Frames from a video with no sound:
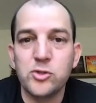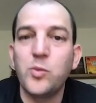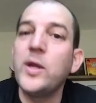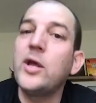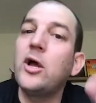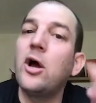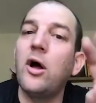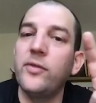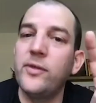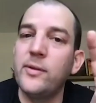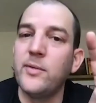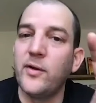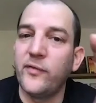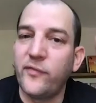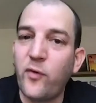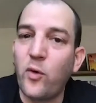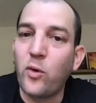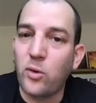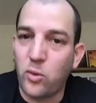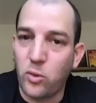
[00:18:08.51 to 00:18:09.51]
We called them the
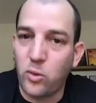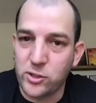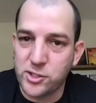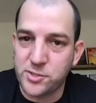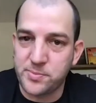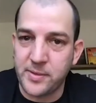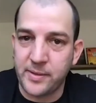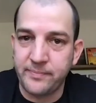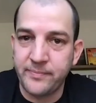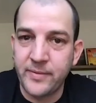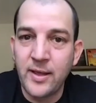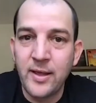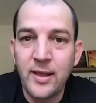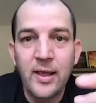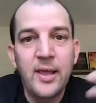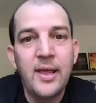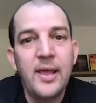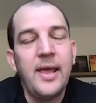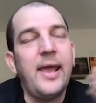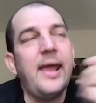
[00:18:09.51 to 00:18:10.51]
4 Horsemen,
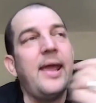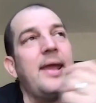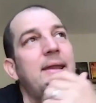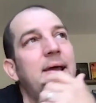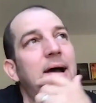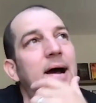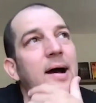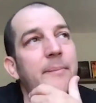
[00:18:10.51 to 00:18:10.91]
and